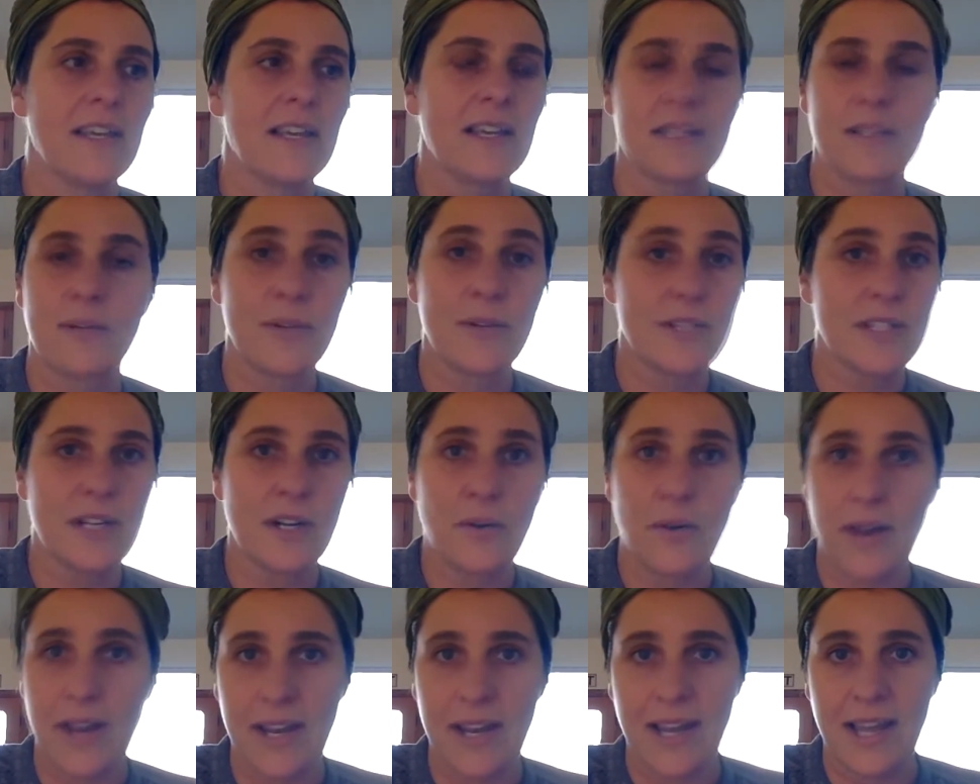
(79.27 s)
because he wasn't
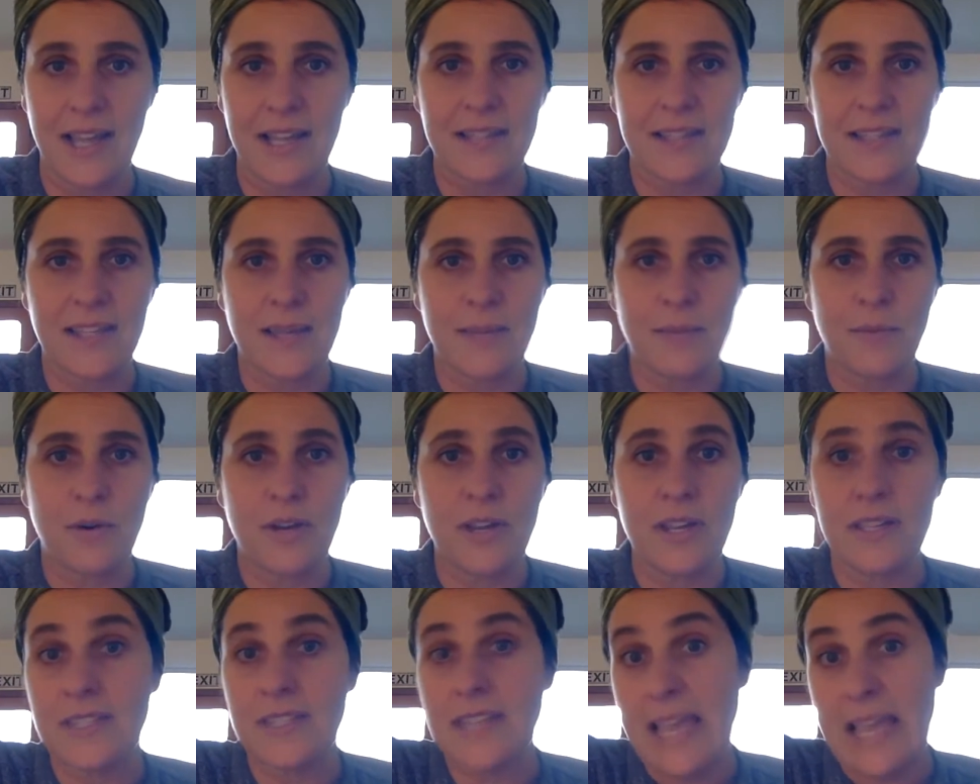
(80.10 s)
a great night
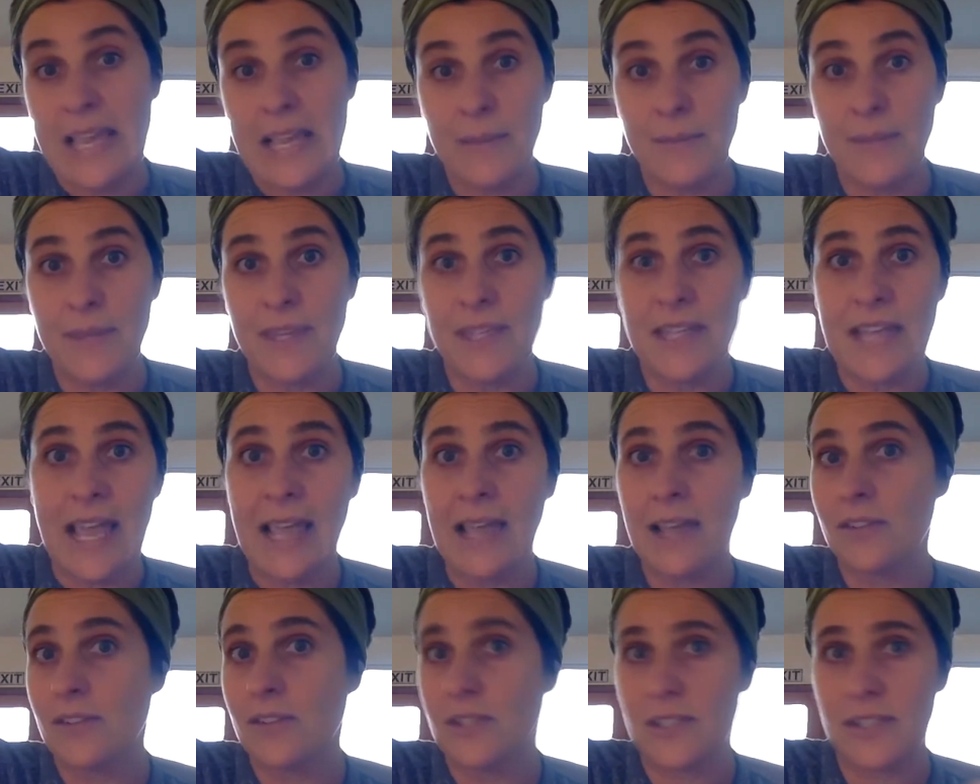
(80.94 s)
sleeper he'd take him in the
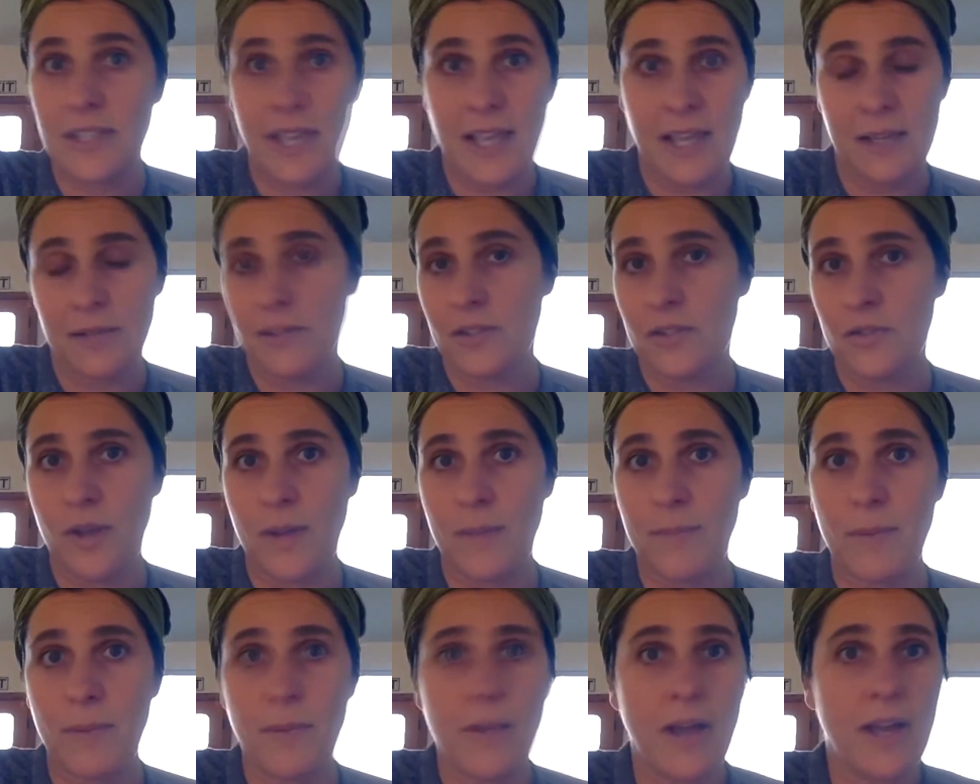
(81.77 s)
day and just like
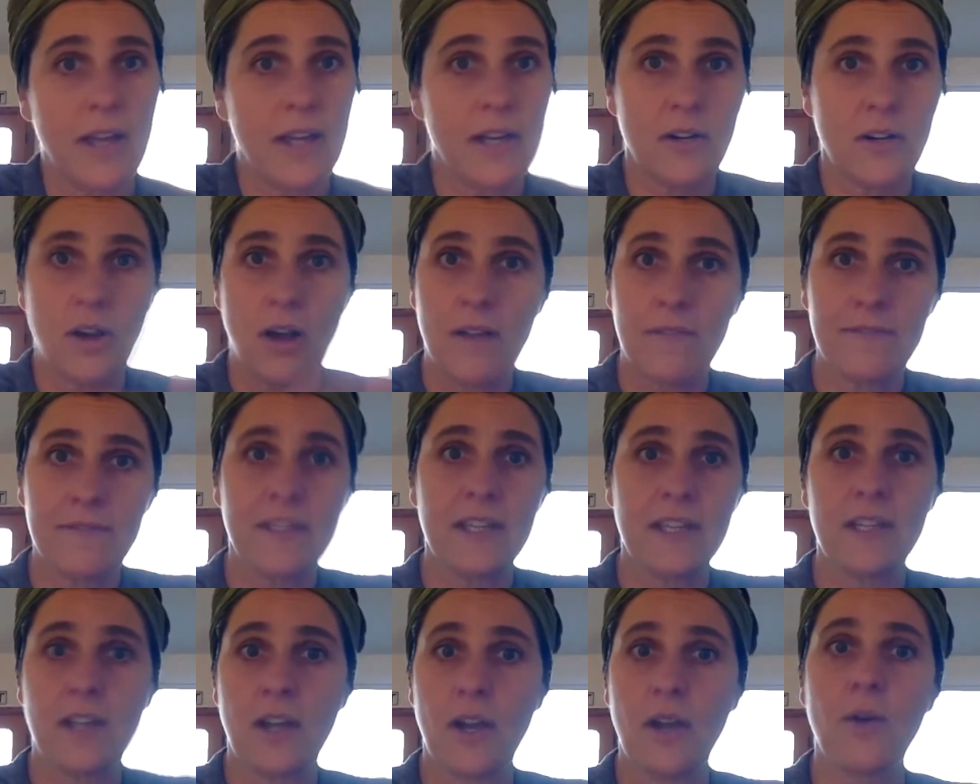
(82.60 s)
strap him on and off
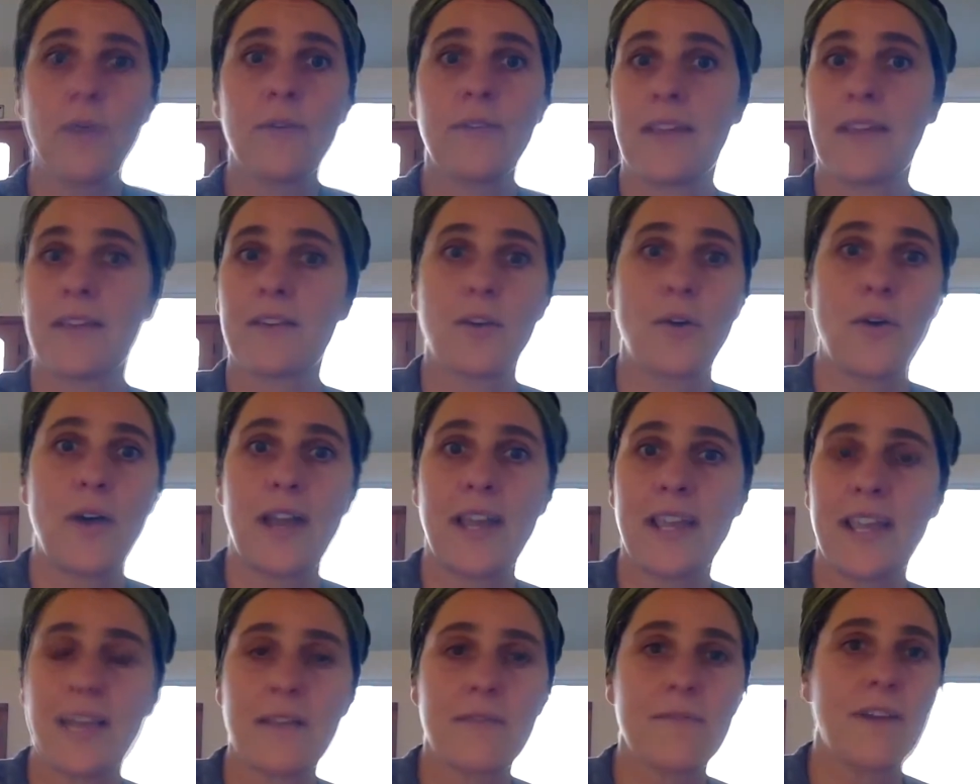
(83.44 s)
they mm go and they'd go
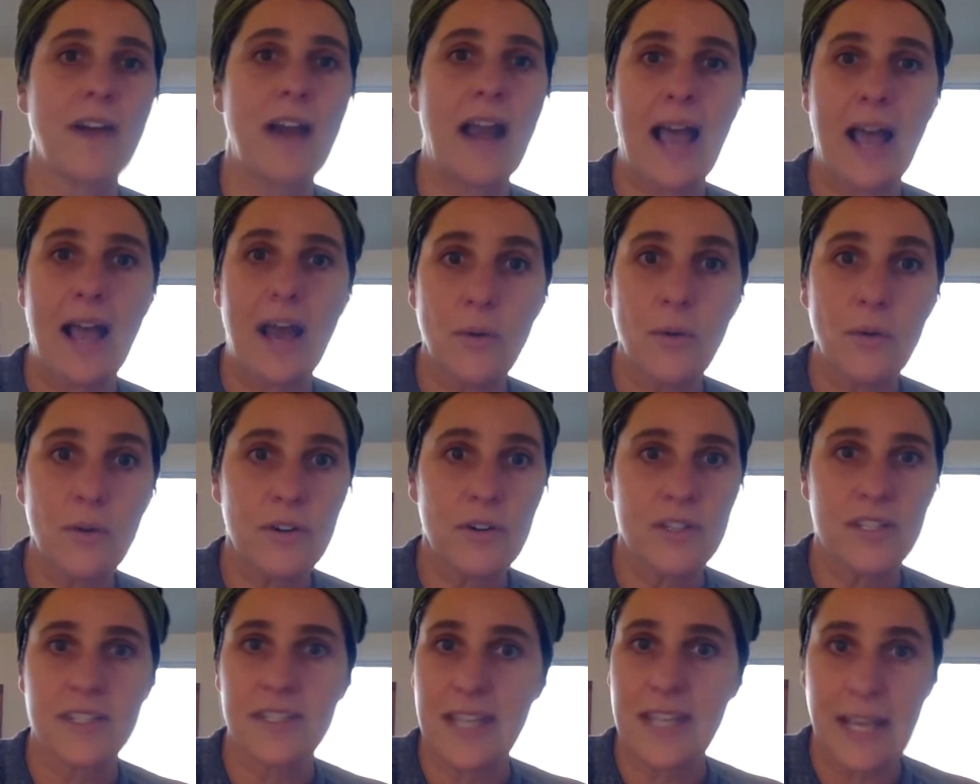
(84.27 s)
hiking for
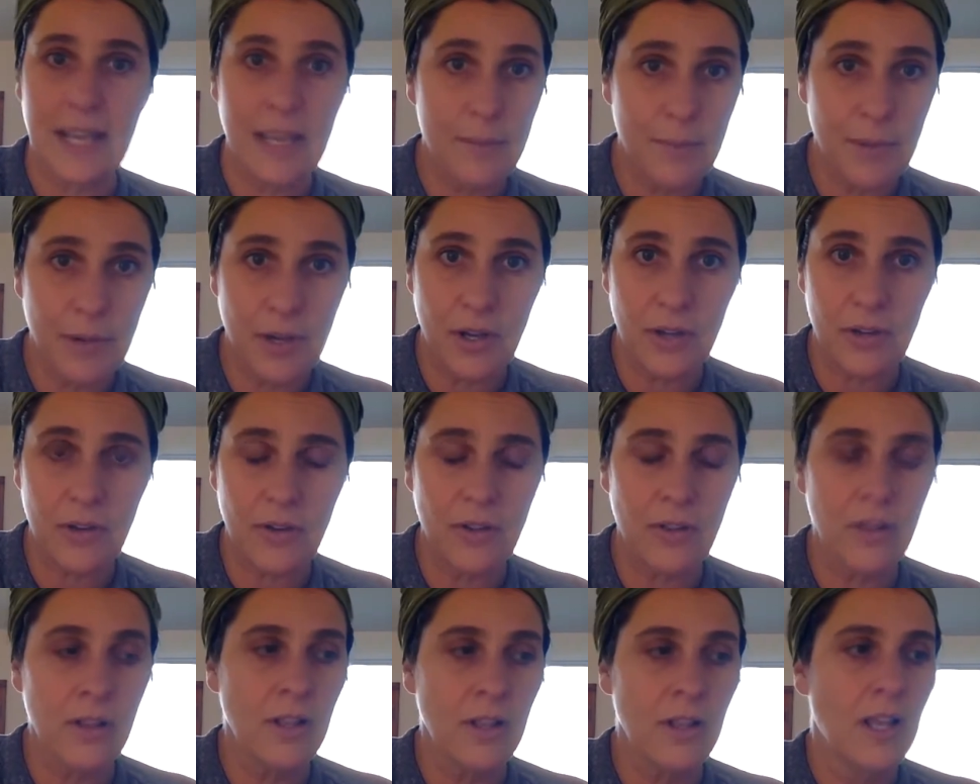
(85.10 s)
hours you take a
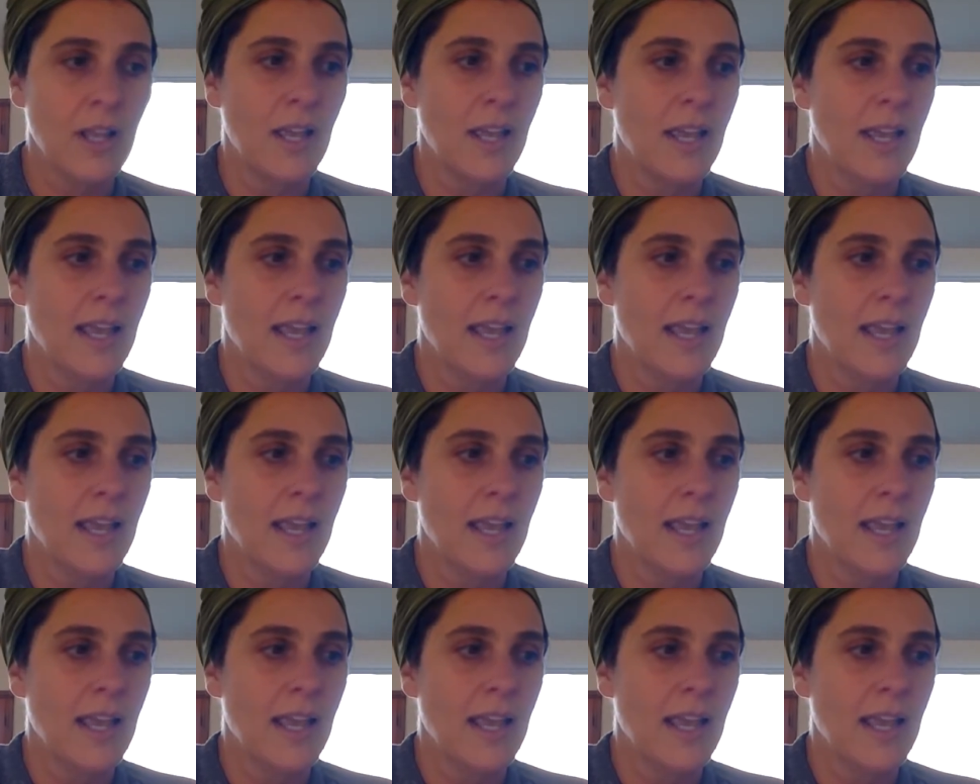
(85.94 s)
bottle